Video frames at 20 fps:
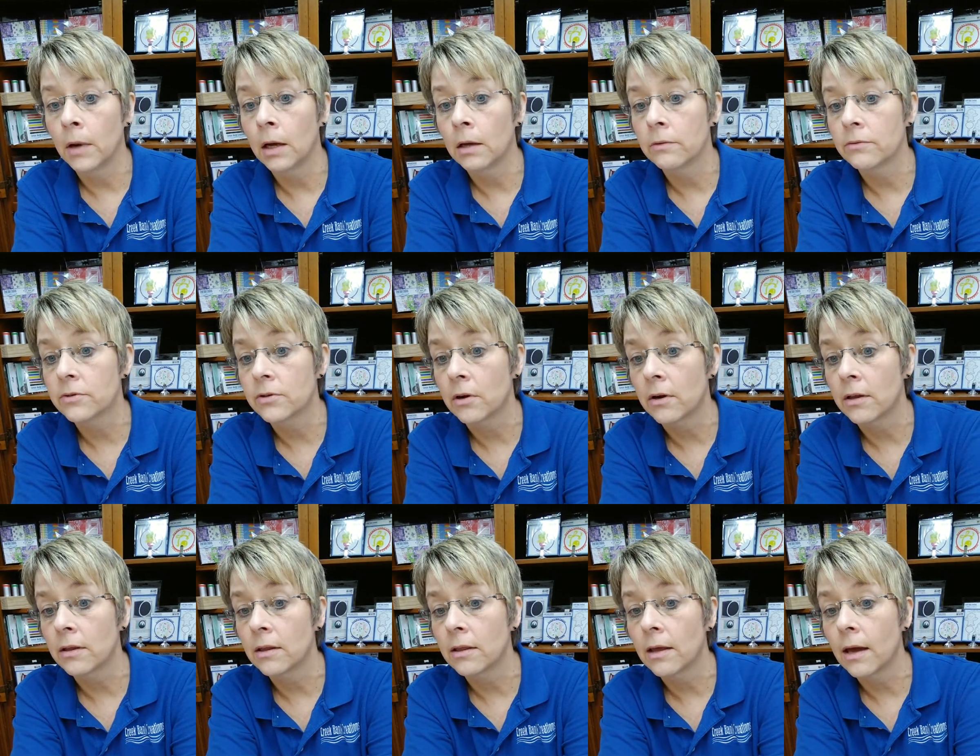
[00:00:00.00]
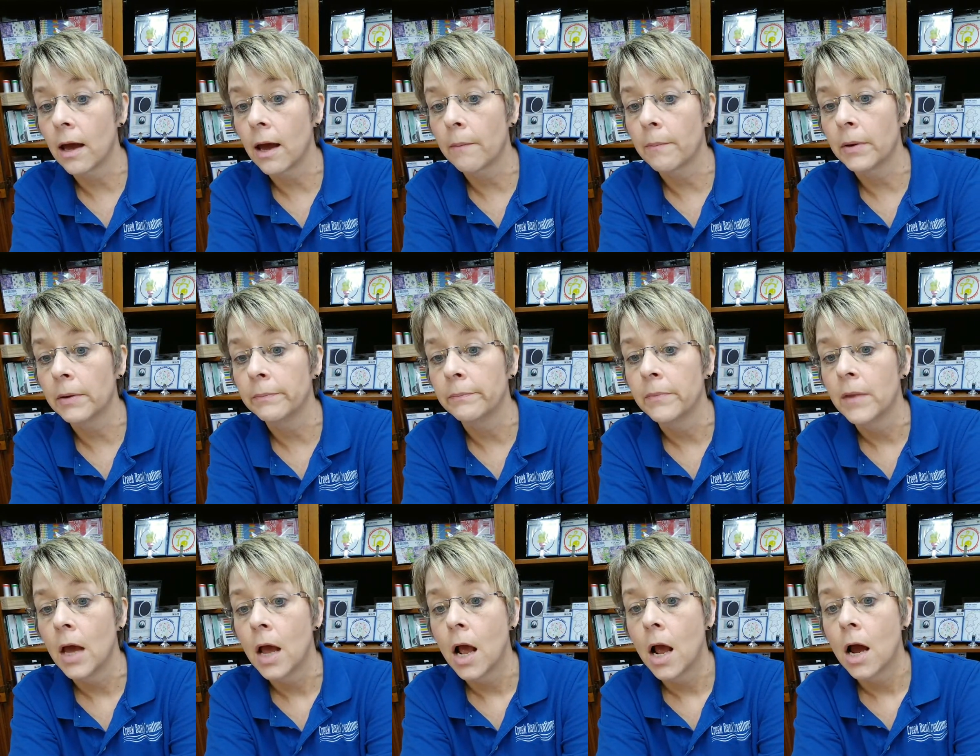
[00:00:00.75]
sorry that happened.
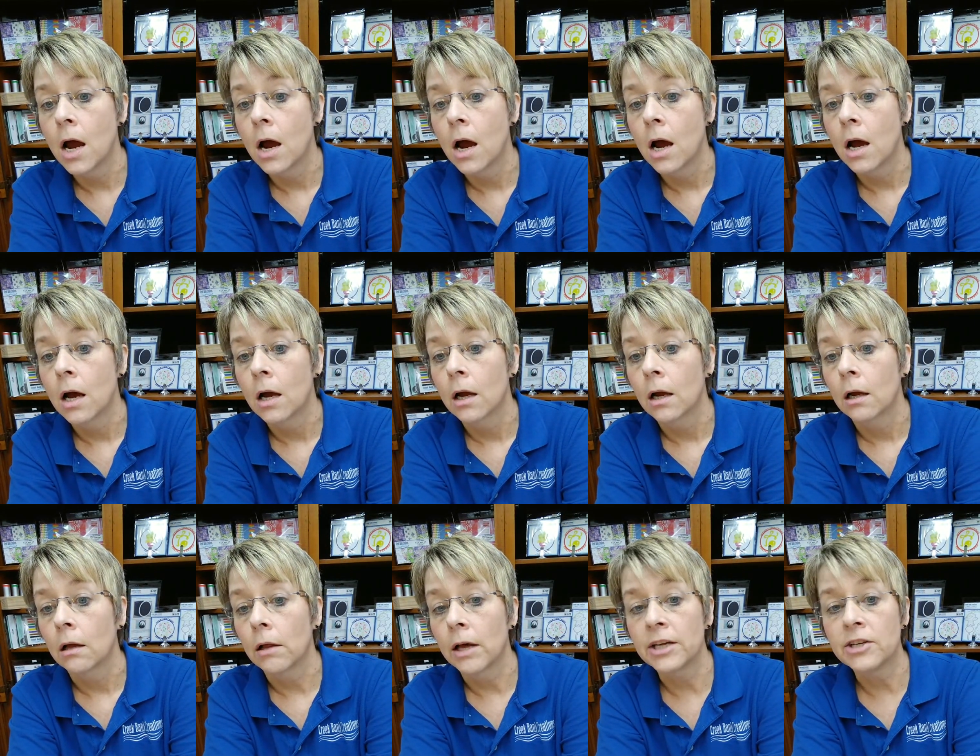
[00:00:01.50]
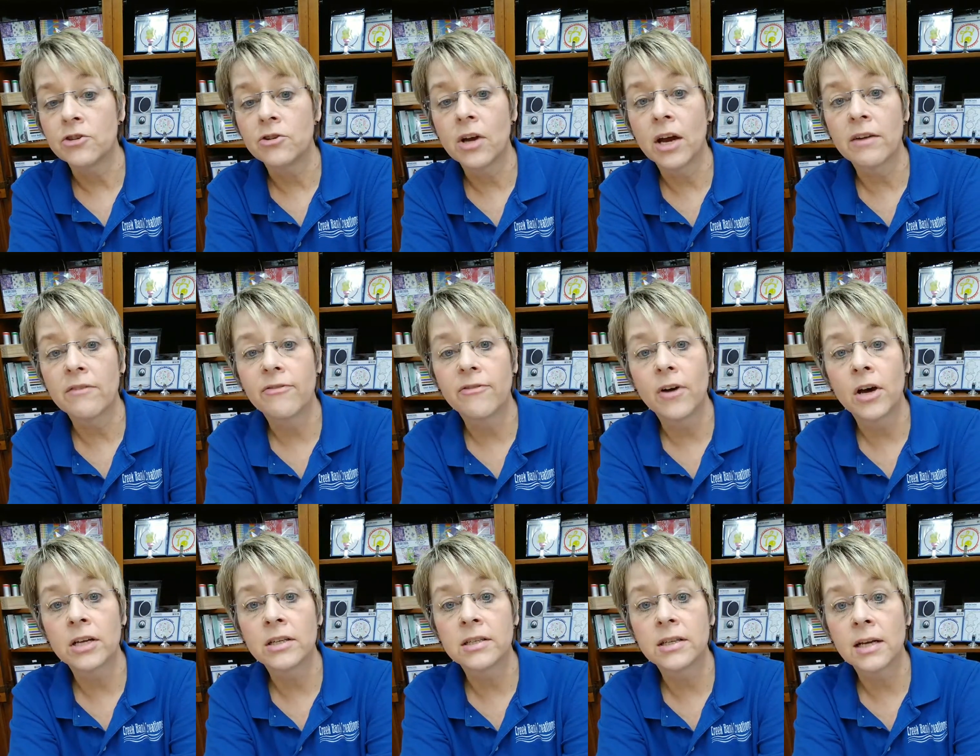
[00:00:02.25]
Glad you had
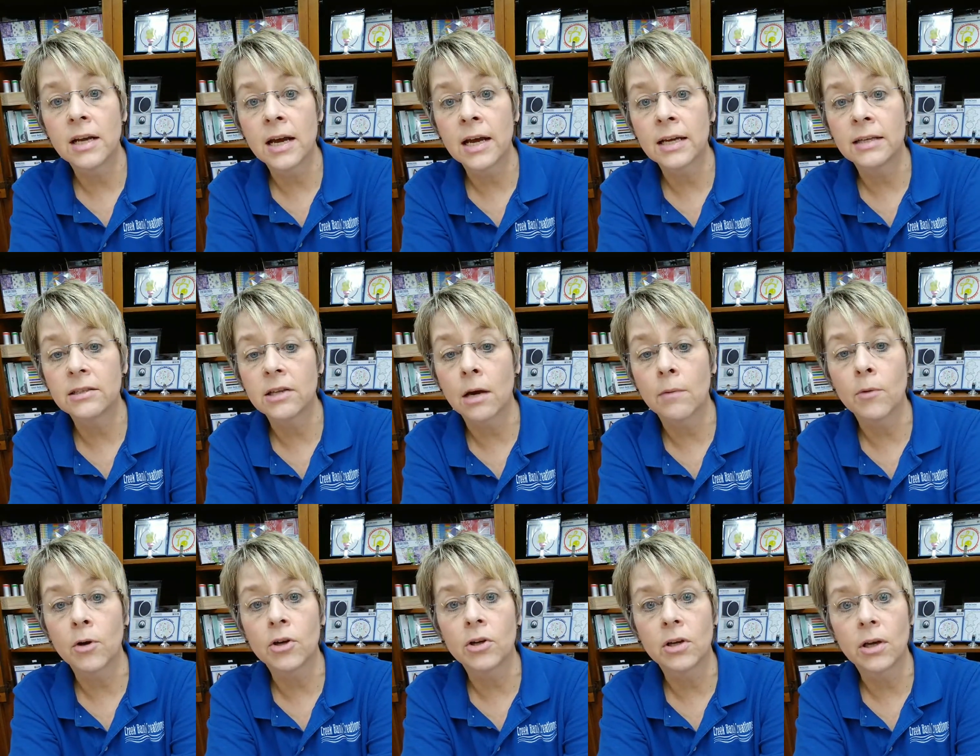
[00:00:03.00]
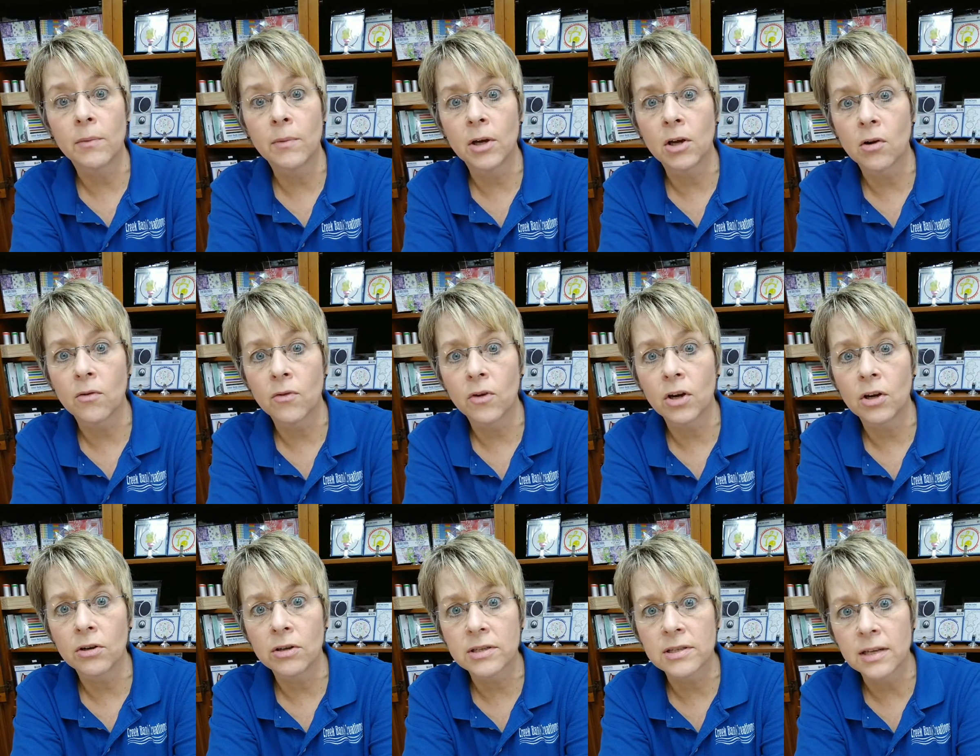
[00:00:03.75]
fun tonight. Tom, are you coming over
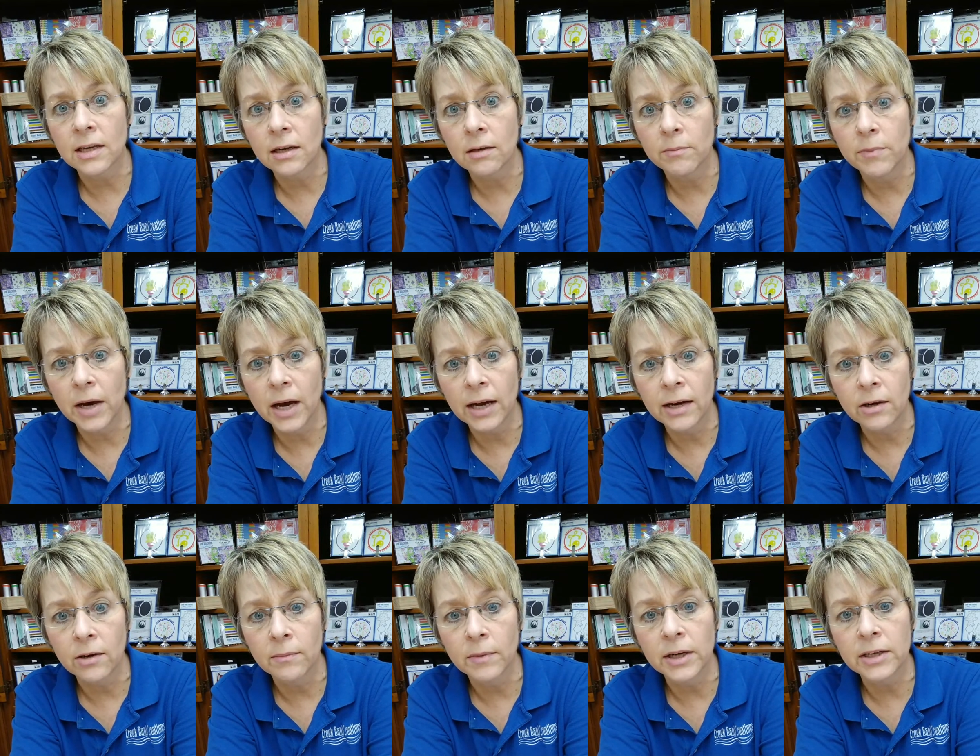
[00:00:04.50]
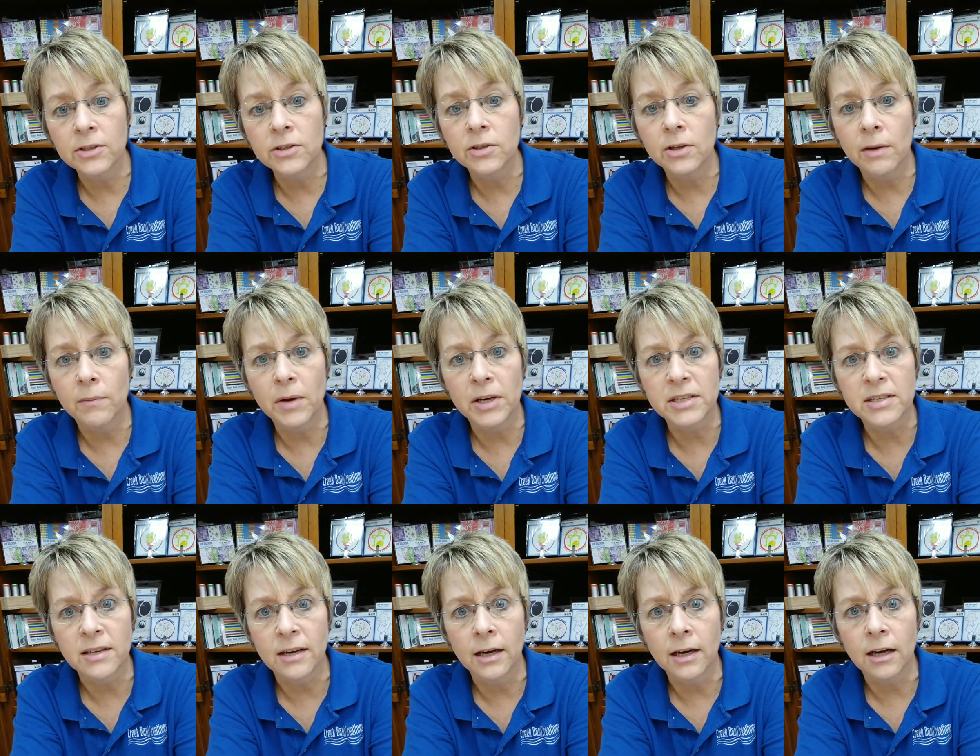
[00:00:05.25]
here to say goodbye, or am I
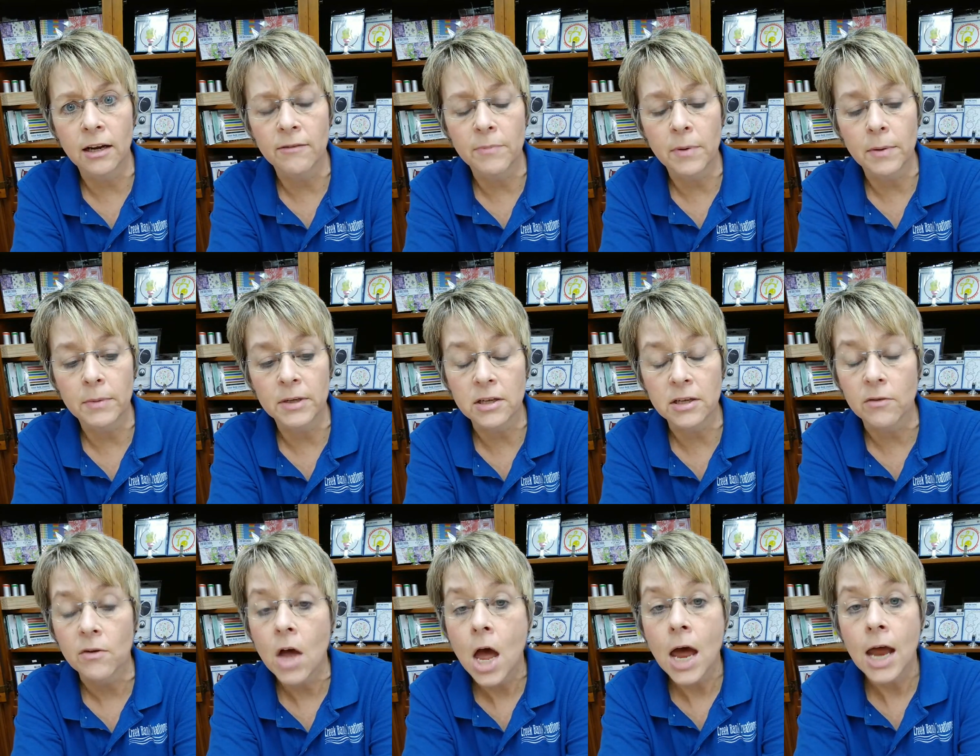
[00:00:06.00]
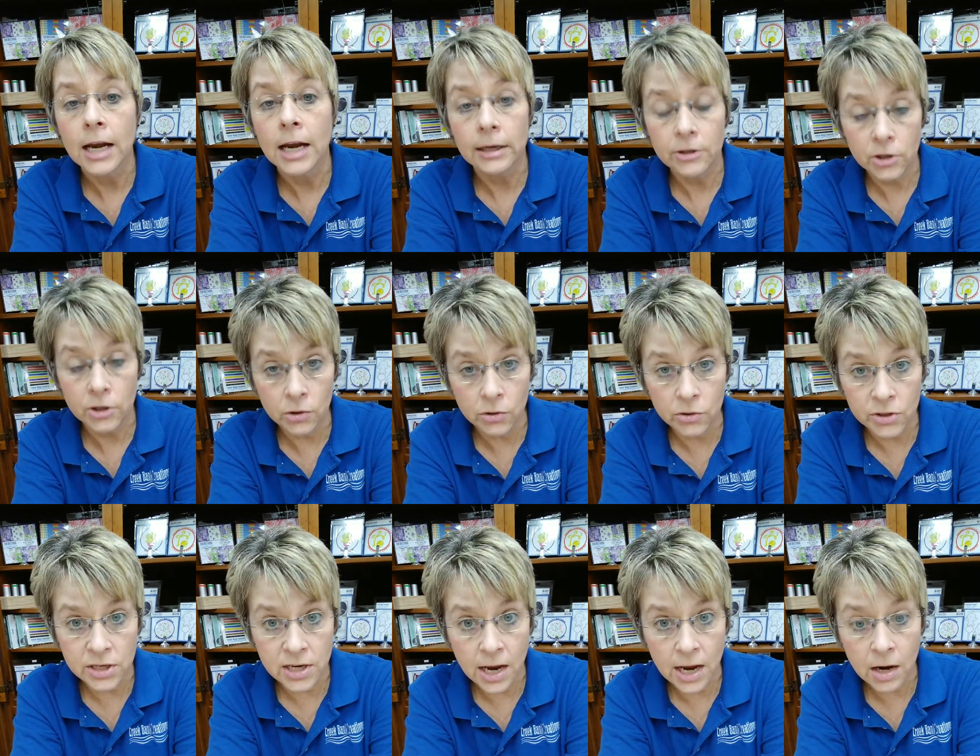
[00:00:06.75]
signing up by myself?
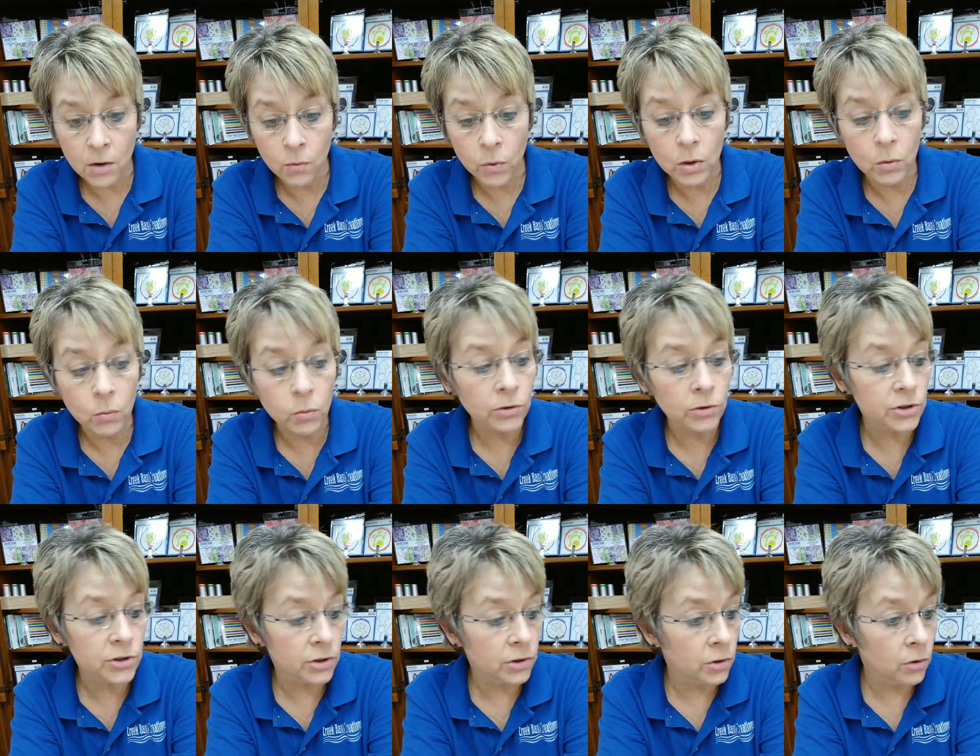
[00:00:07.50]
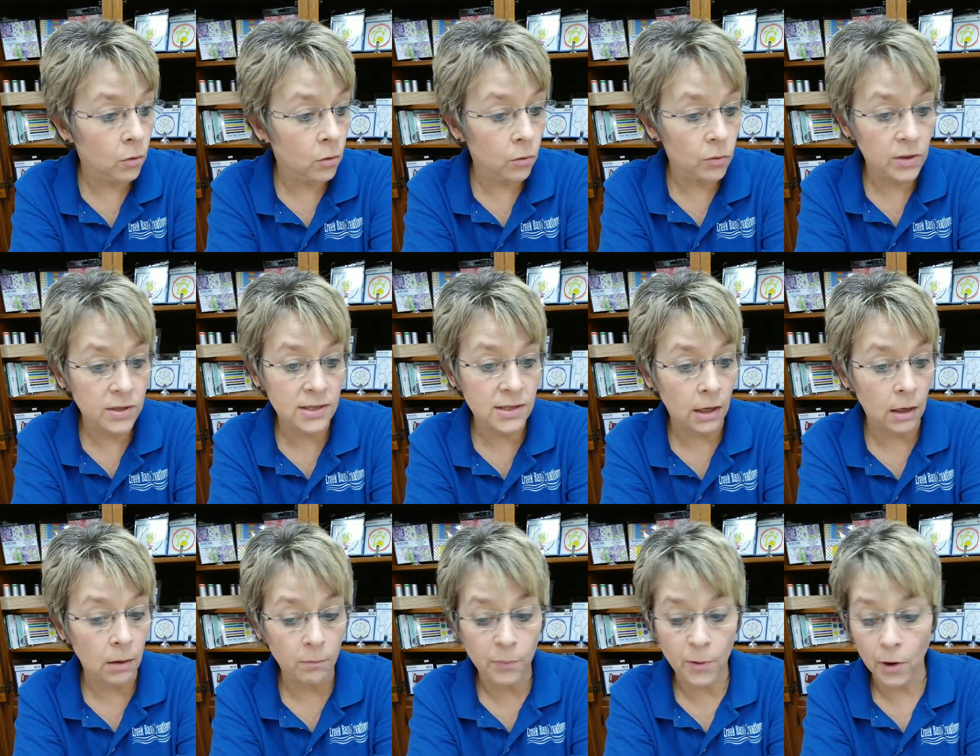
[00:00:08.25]
Tuesday, we will do the
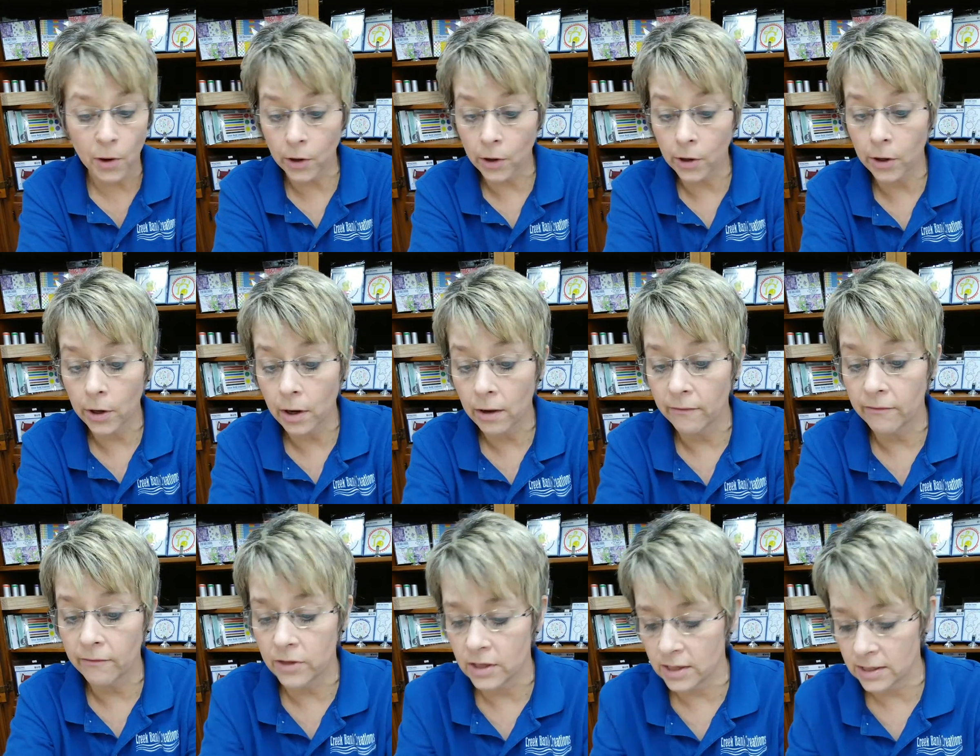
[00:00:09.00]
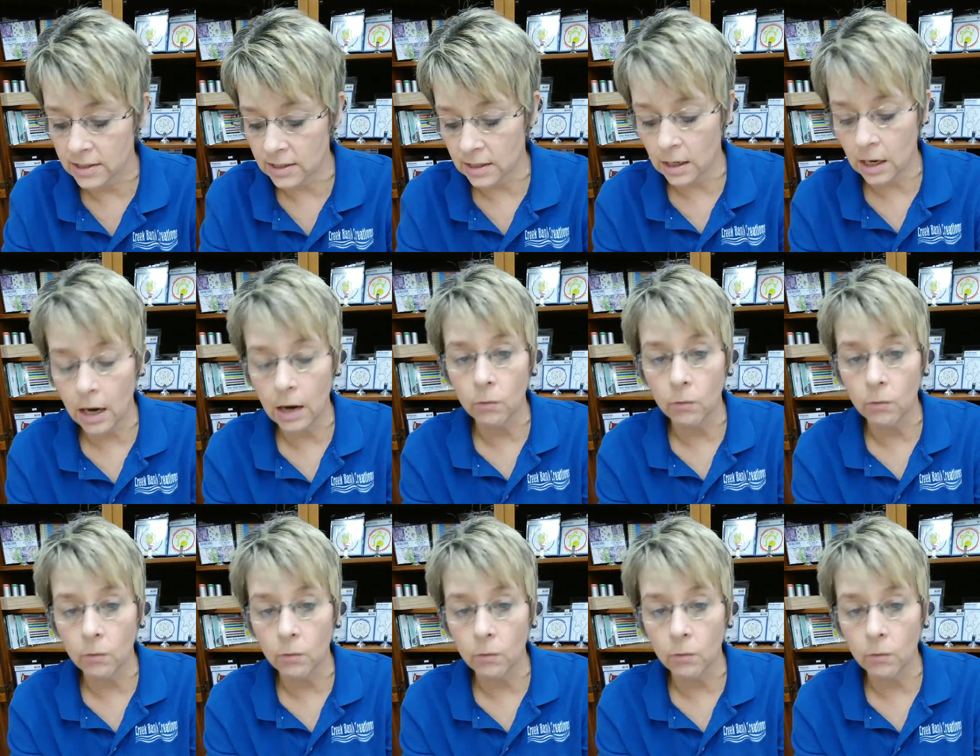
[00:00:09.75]
second part of this, and I